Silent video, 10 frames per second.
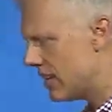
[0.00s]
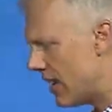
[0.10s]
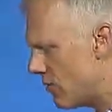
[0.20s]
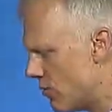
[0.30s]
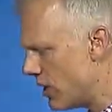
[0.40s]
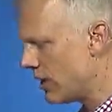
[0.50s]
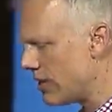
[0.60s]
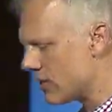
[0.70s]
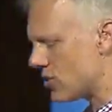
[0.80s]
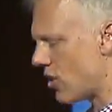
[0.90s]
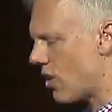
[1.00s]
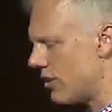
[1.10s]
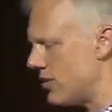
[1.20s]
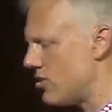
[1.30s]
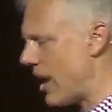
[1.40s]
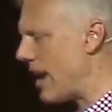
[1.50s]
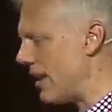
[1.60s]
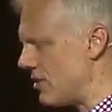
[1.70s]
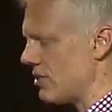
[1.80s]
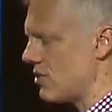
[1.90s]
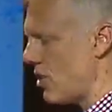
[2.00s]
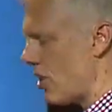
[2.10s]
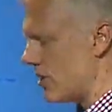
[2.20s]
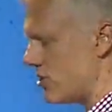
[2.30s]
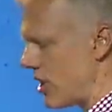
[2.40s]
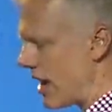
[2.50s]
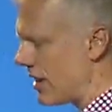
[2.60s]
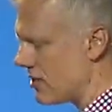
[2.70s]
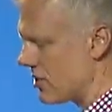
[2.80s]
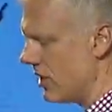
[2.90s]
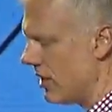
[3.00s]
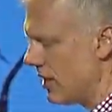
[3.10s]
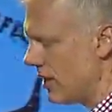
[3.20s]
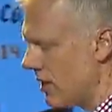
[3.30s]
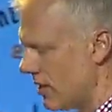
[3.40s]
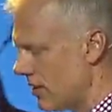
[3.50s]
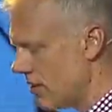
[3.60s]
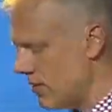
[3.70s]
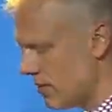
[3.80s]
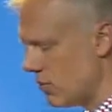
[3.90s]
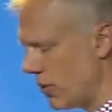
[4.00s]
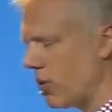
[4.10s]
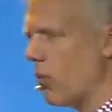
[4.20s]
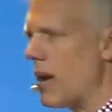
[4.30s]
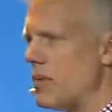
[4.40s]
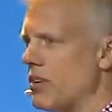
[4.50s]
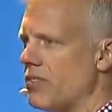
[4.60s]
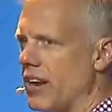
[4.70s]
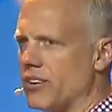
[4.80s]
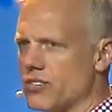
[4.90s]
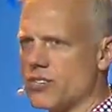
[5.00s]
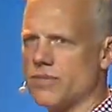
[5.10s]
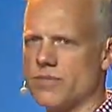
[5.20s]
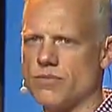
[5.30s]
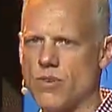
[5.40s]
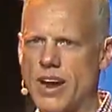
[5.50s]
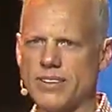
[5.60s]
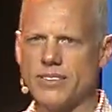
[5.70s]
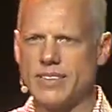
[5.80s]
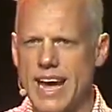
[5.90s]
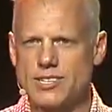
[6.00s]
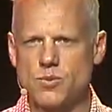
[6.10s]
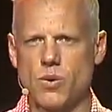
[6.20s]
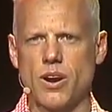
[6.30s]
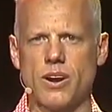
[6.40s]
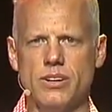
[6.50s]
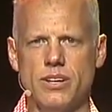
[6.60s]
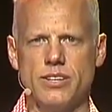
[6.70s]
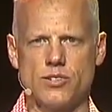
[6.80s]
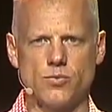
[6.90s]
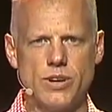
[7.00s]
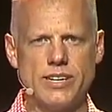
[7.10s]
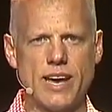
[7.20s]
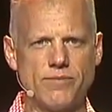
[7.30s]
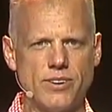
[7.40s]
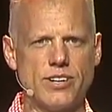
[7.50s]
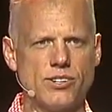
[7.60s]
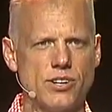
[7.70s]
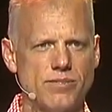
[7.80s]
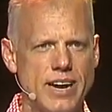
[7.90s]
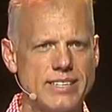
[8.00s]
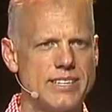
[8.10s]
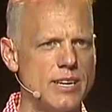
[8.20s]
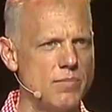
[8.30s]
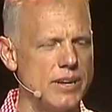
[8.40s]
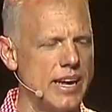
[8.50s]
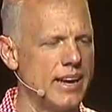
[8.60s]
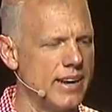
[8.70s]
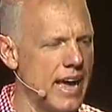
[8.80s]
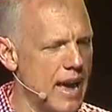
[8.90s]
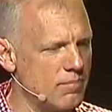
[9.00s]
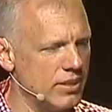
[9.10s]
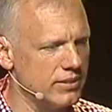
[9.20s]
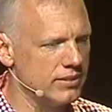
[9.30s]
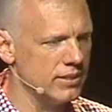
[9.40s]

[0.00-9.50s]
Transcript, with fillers: And really, this started to change, and started to change with the web innovators, right? That's where this redefinition of IT began to happen.